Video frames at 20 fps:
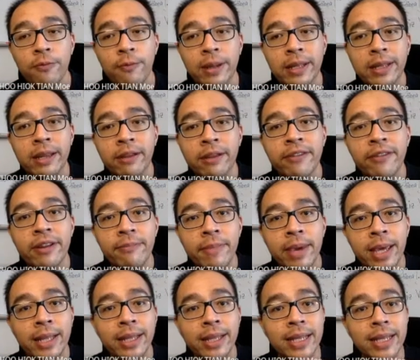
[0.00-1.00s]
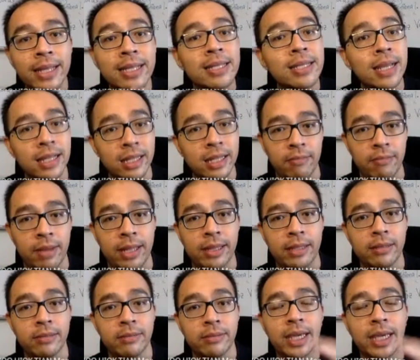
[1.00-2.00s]
but they remain inside the
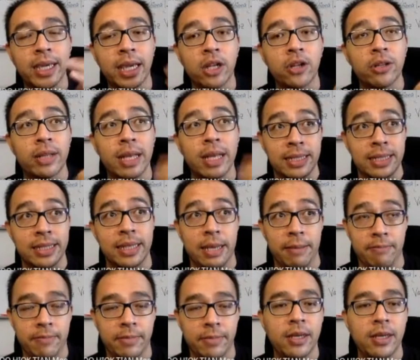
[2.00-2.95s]
metal. They cannot escape.